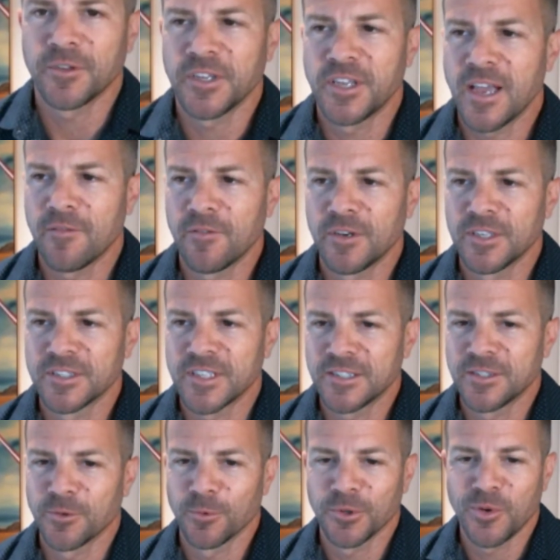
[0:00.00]
Kevin, because
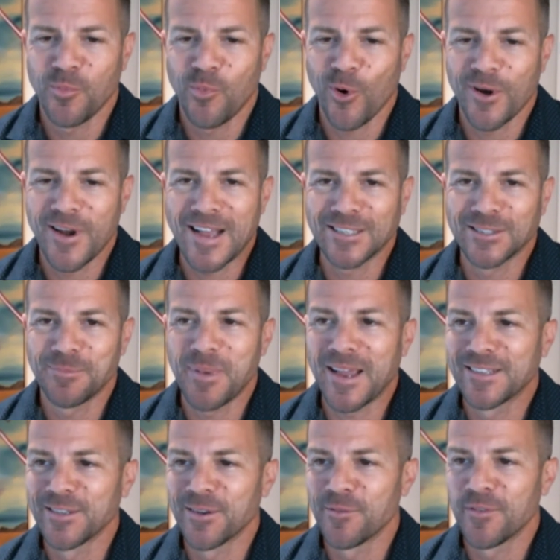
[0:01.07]
that's a really important
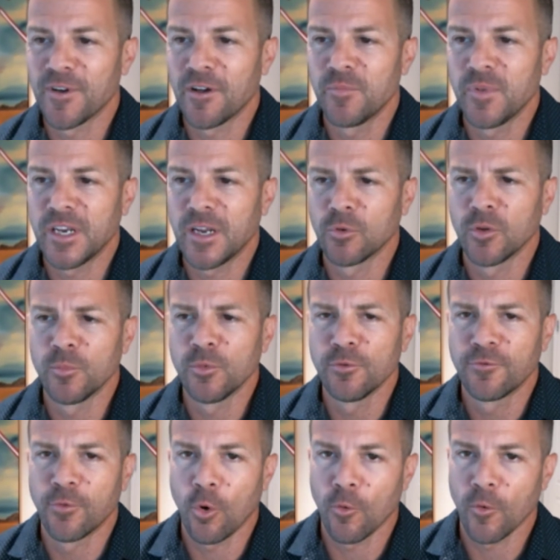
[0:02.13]
aspect of being able to
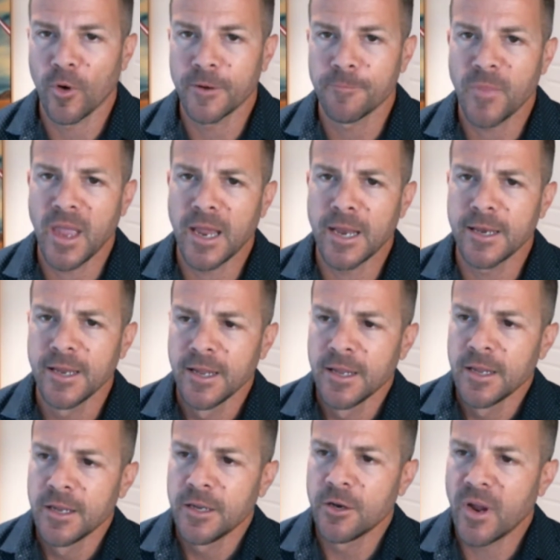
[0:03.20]
move forward. And,
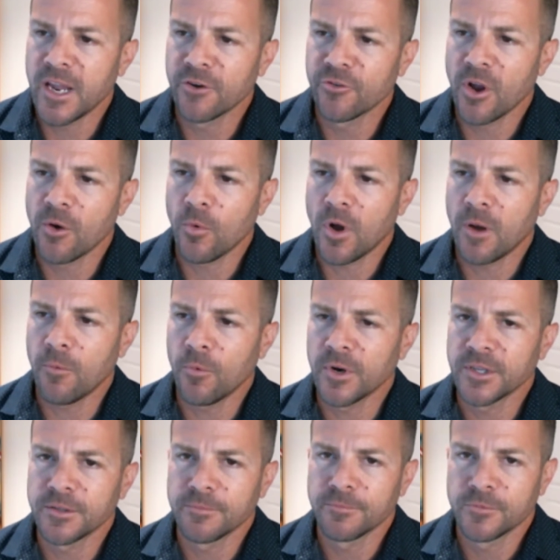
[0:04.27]
Andrea, I
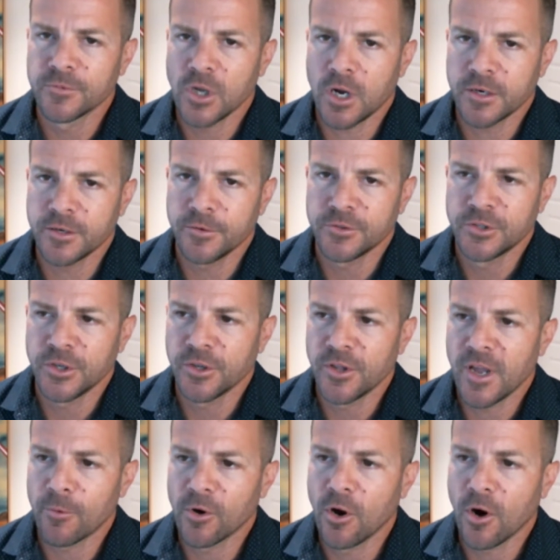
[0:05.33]
want to talk to you
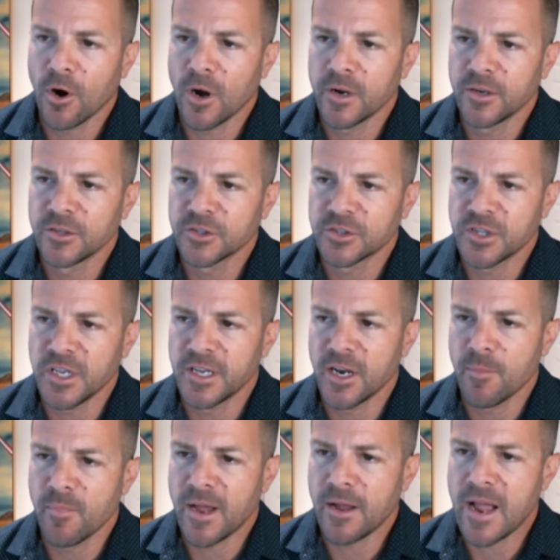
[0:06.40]
in that regard, just
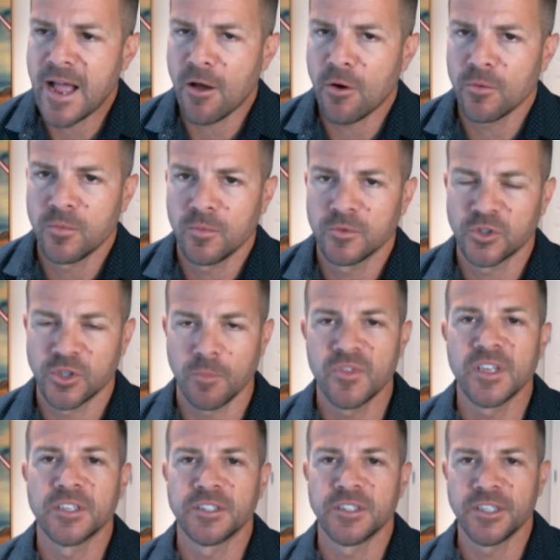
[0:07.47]
thinking about how
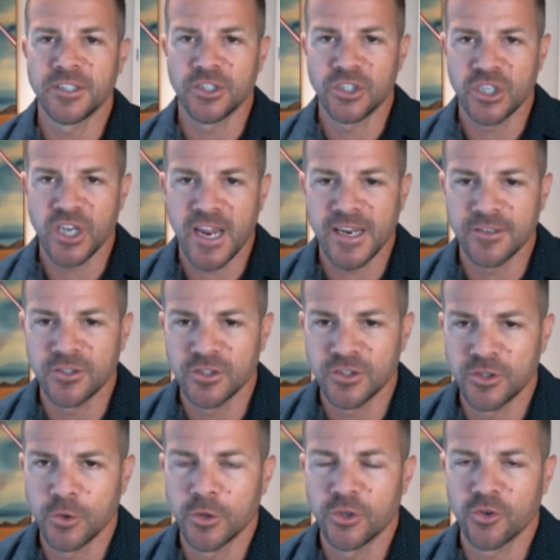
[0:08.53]
some things need to
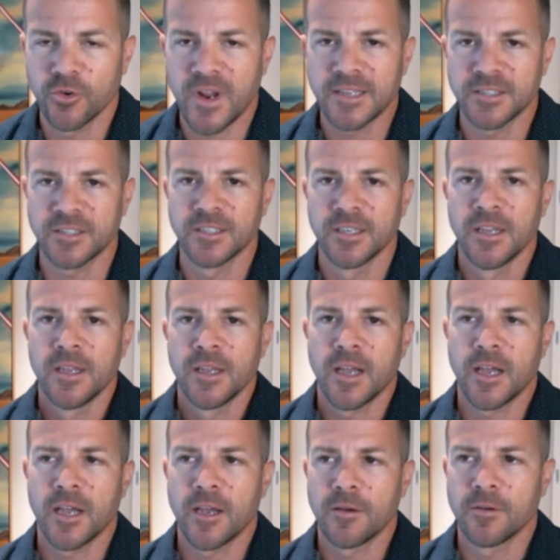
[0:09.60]
change to address
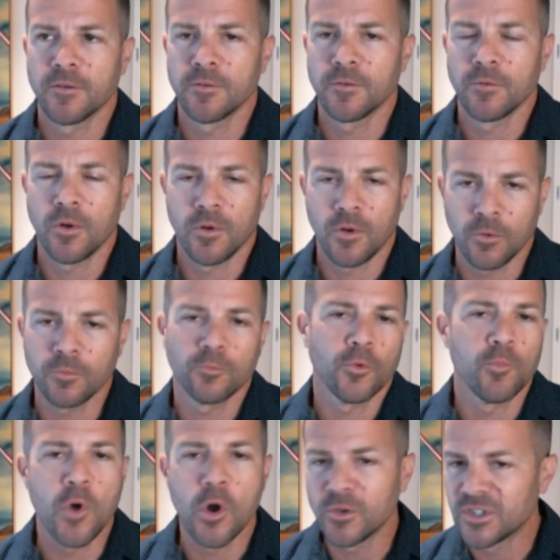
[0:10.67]
all
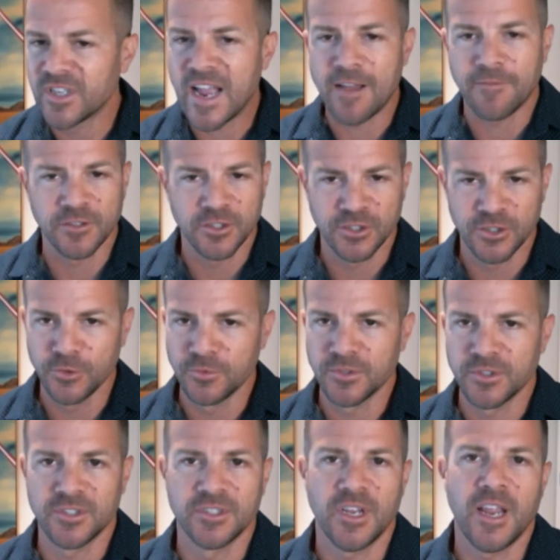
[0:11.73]
remote staff and
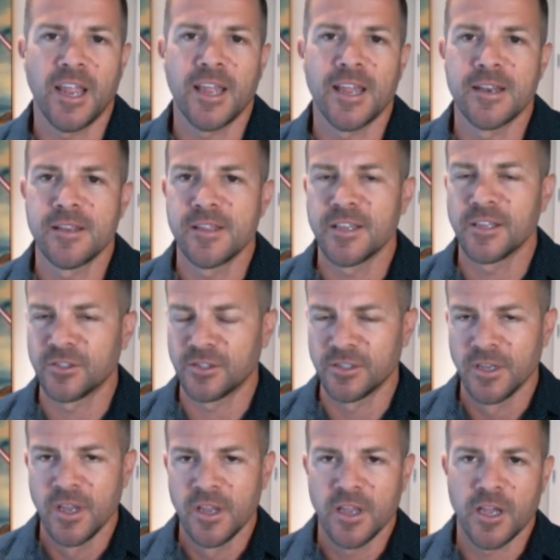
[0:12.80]
students and
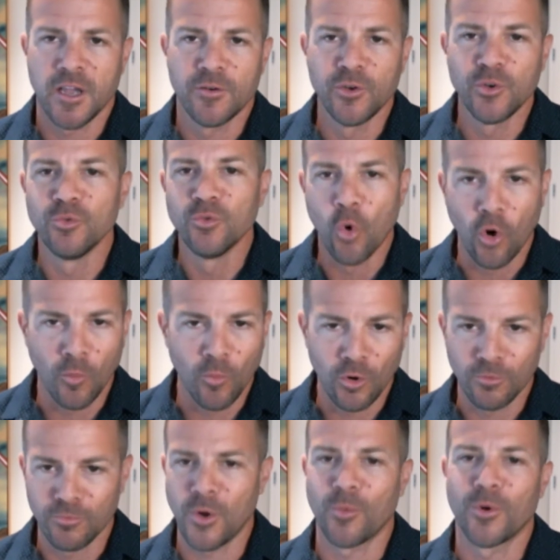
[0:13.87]
this new
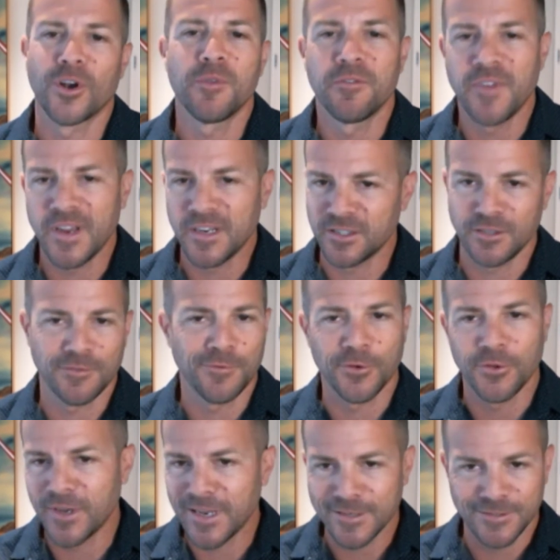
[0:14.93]
normal that we're going to be facing
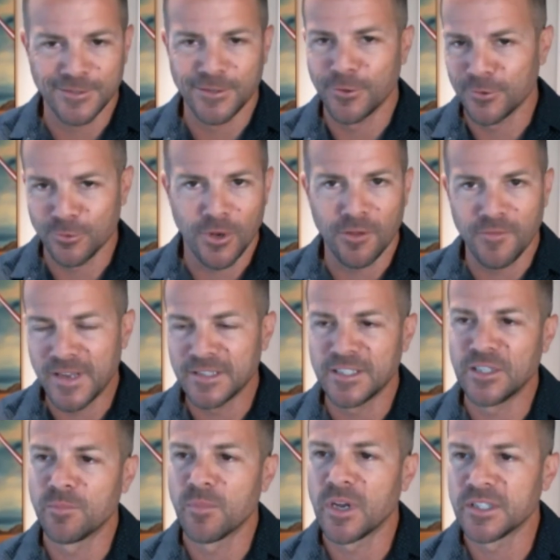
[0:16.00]
for the next 12,
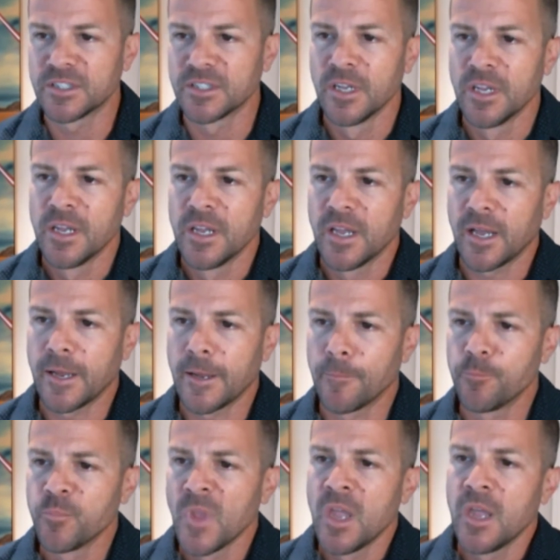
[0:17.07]
18 months.
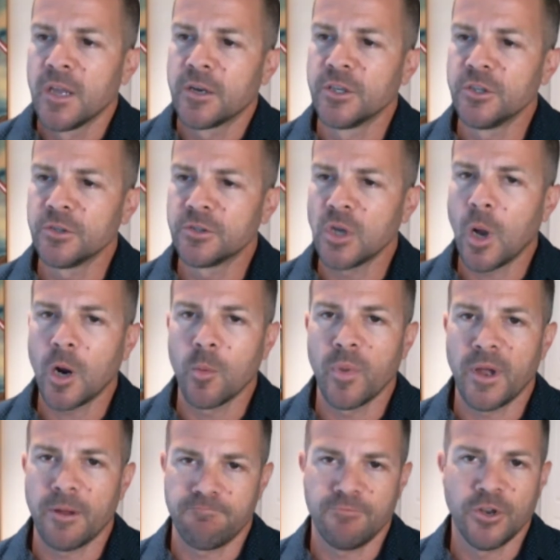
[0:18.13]
Can you talk
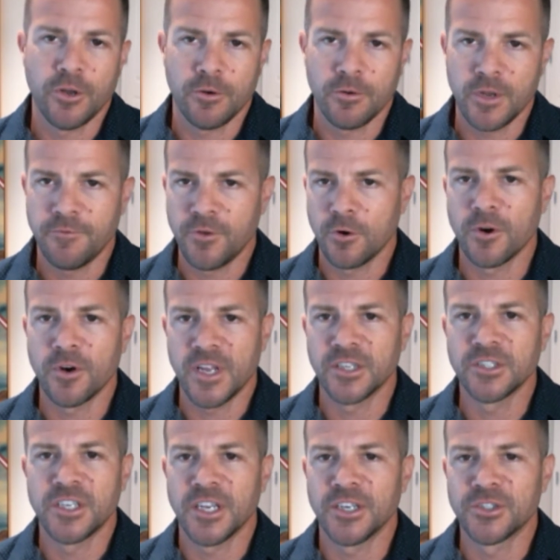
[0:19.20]
about, if you're an
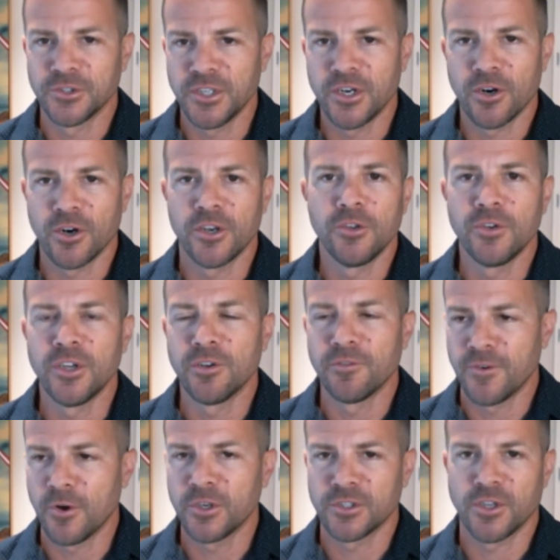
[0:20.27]
education leader and you need to
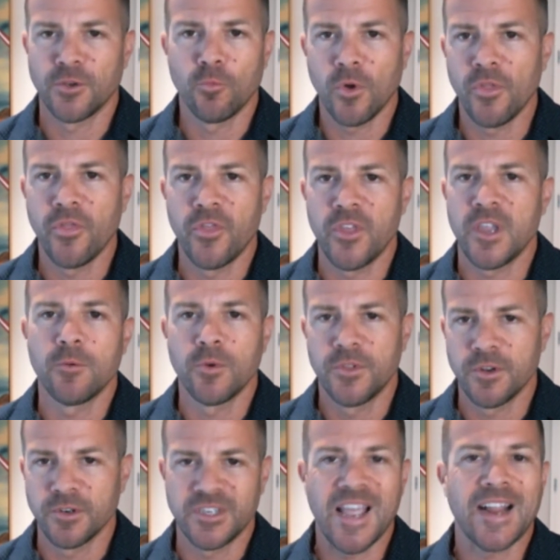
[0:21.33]
focus on one thing
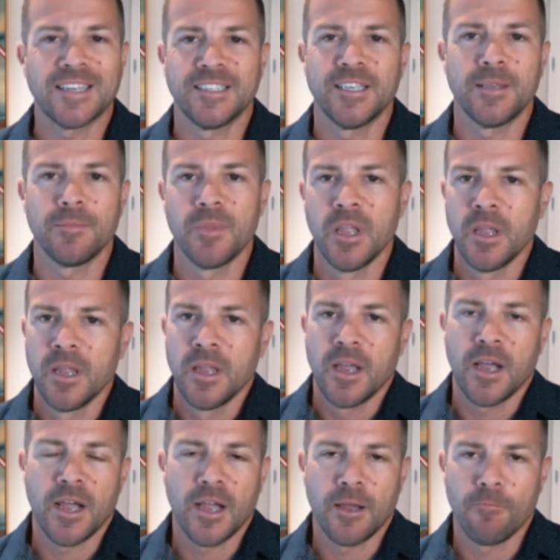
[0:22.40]
with your tech team,
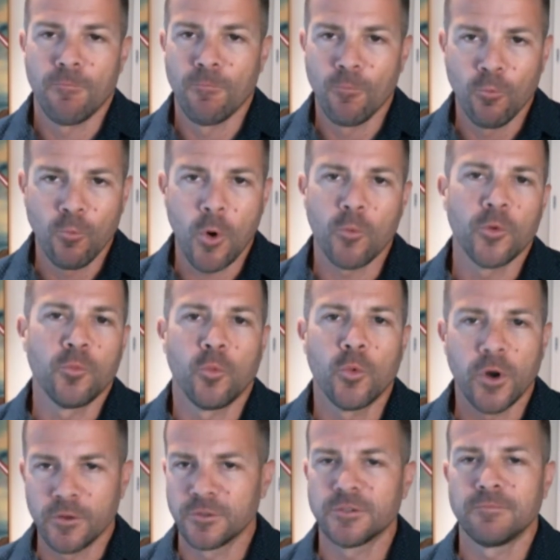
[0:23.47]
what would
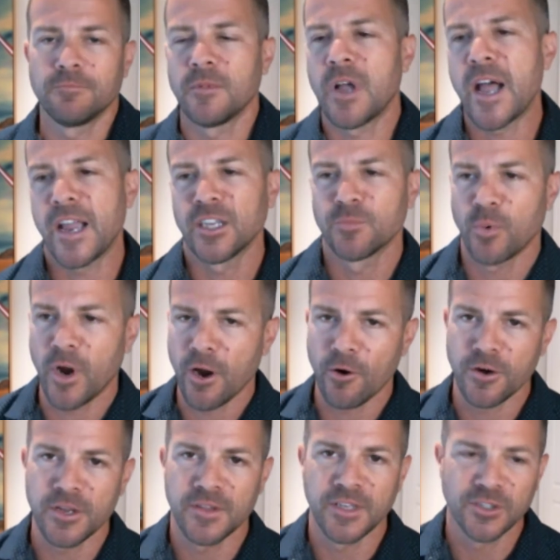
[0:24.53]
one of those highest
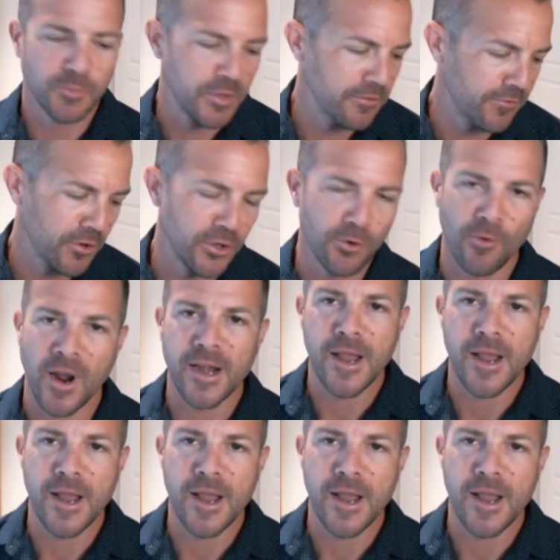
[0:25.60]
priority things be for you right